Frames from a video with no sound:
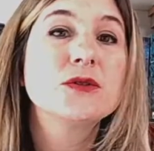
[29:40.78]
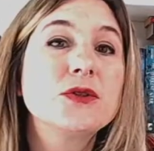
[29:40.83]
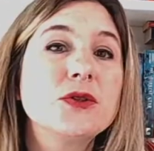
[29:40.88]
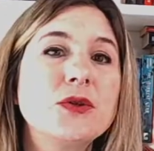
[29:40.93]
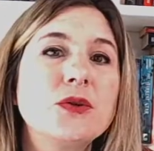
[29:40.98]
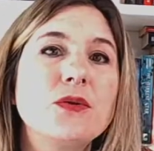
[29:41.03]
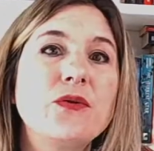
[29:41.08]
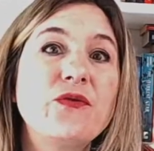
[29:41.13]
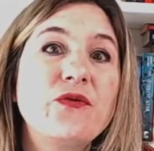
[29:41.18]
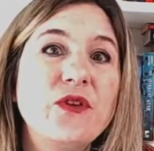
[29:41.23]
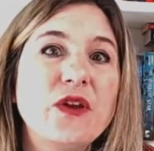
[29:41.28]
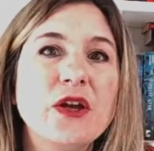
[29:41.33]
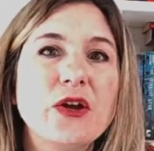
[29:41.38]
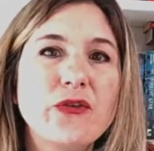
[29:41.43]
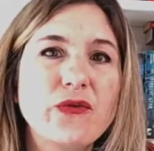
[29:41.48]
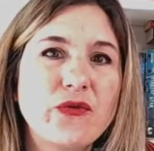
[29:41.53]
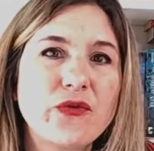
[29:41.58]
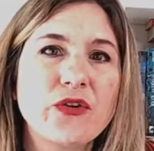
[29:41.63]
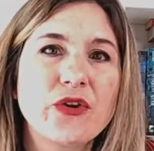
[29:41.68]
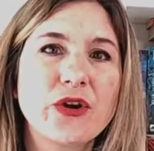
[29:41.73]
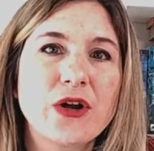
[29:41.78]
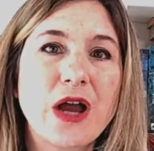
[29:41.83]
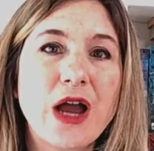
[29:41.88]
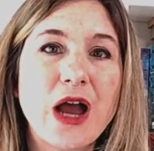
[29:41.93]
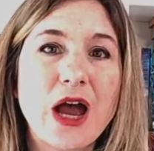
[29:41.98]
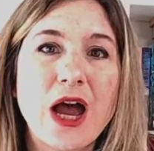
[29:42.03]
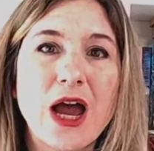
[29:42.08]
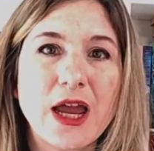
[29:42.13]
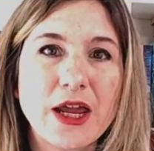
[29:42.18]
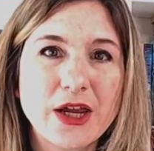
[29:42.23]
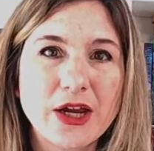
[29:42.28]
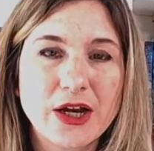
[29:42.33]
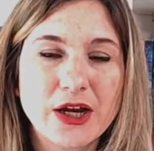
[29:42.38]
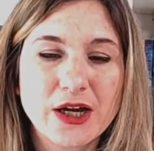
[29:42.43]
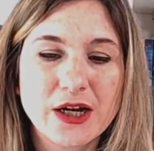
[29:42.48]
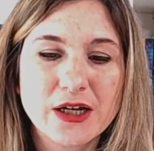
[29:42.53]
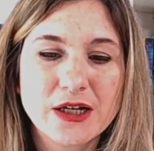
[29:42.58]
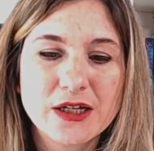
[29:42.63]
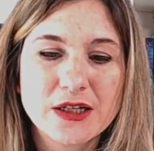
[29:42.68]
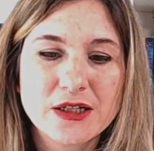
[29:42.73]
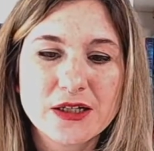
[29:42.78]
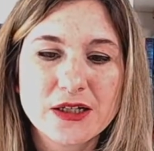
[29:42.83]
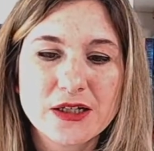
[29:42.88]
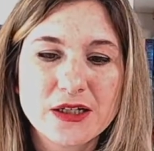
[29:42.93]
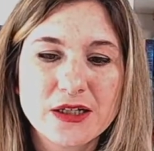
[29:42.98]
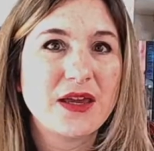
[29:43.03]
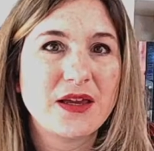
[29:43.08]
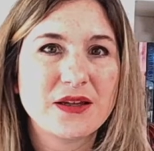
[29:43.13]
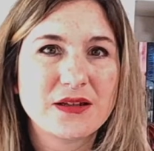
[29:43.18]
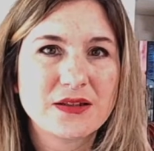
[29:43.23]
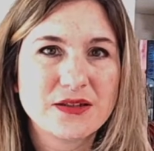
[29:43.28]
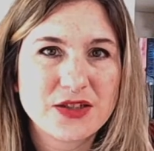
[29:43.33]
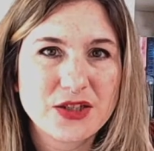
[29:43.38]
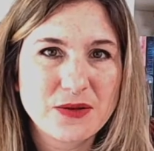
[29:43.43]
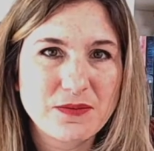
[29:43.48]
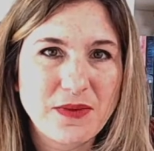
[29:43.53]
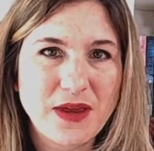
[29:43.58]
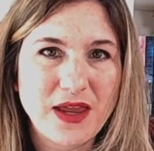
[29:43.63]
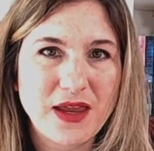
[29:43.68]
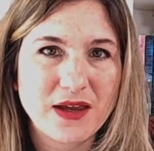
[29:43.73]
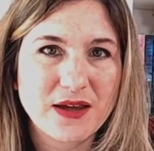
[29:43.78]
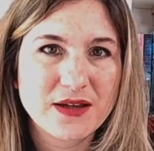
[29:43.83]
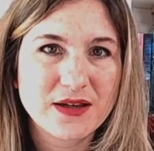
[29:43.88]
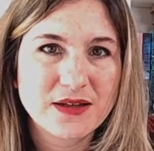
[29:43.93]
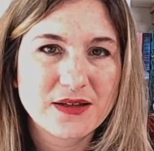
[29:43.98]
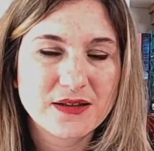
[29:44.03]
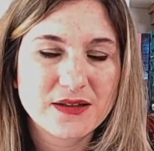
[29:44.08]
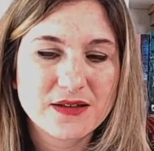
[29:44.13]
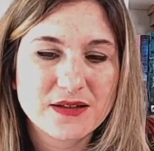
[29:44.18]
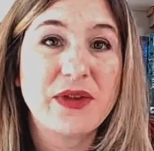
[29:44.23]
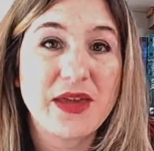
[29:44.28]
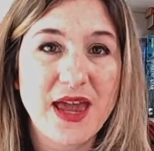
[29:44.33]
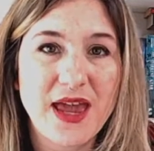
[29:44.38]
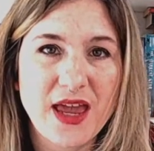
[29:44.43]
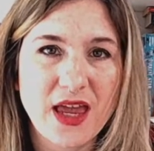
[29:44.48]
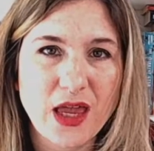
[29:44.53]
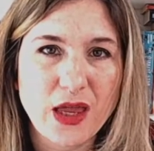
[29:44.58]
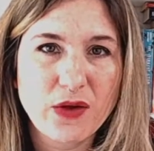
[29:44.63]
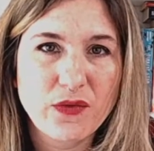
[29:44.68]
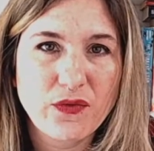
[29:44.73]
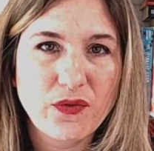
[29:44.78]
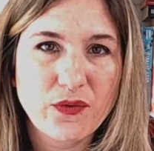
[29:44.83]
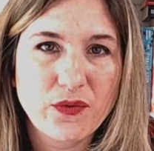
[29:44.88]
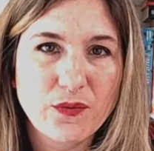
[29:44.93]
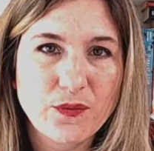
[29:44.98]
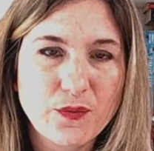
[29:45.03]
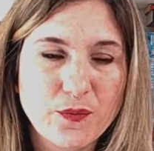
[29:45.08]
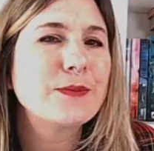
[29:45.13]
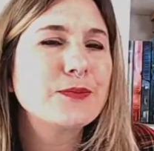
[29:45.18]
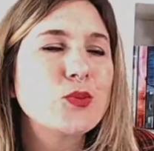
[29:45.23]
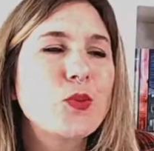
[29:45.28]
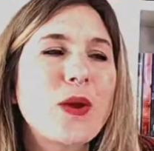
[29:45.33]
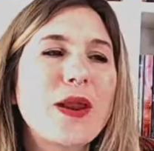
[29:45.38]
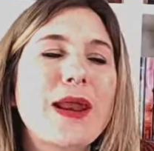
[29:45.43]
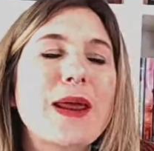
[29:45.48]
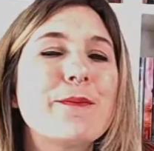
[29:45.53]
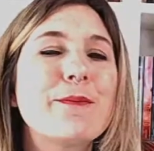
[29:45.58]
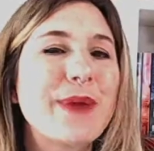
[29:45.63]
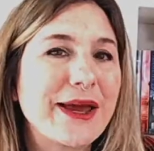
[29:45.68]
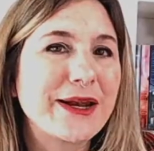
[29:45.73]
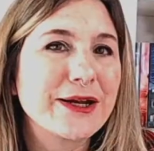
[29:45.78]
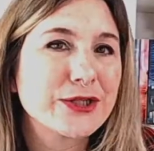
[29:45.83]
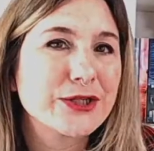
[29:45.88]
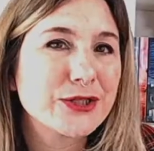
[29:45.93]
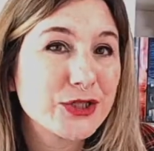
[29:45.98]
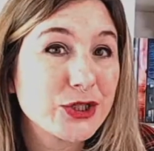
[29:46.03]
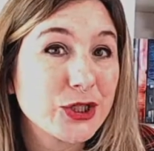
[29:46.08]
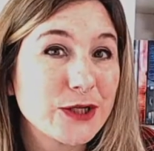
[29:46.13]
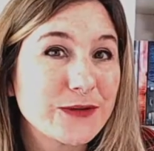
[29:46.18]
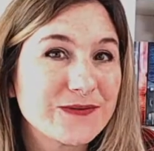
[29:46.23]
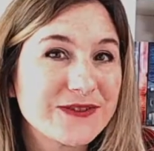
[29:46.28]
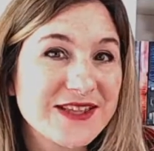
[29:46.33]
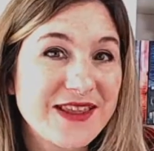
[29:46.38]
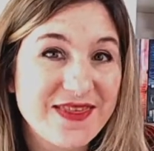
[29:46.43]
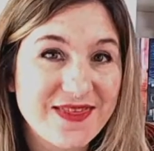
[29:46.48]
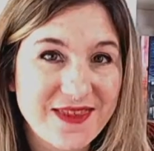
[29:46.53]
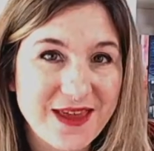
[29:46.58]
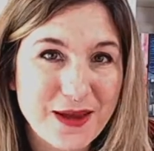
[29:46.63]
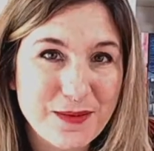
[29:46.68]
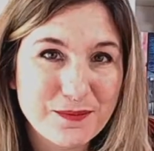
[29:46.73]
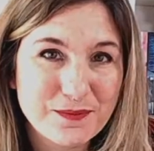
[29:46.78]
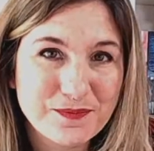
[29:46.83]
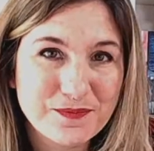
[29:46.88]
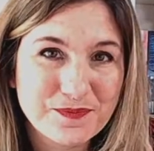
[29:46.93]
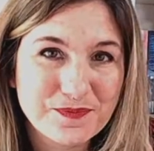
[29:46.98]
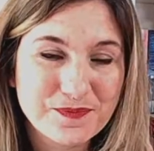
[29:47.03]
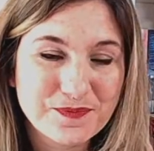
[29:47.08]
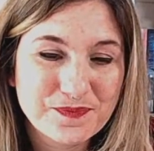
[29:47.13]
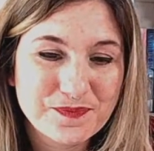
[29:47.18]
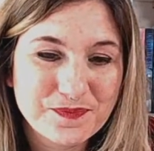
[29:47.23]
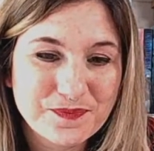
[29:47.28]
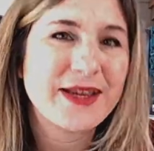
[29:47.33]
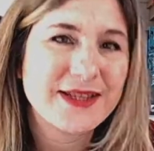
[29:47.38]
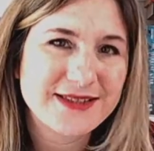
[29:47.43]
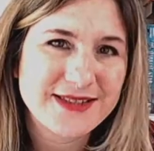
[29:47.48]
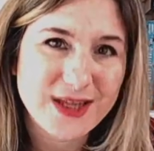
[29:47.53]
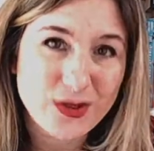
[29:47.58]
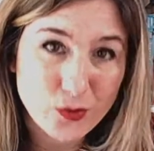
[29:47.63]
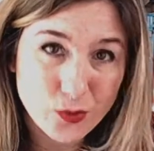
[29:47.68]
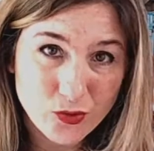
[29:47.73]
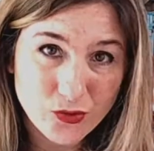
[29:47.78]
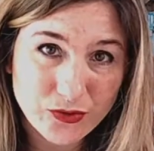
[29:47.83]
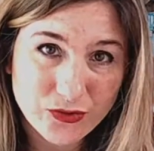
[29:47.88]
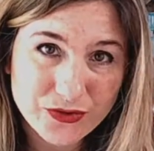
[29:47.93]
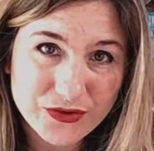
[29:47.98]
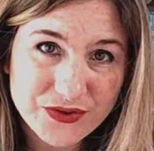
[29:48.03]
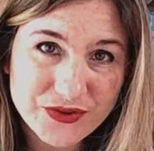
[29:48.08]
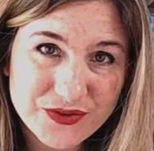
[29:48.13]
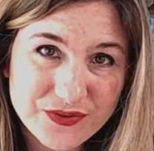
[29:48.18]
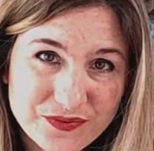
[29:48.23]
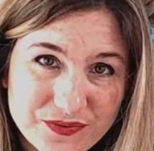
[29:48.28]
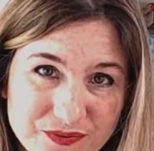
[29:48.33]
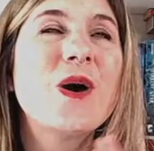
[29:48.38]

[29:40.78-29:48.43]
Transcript: and those who fear for a higher being to make people behave, except when it better serves them to break said rule.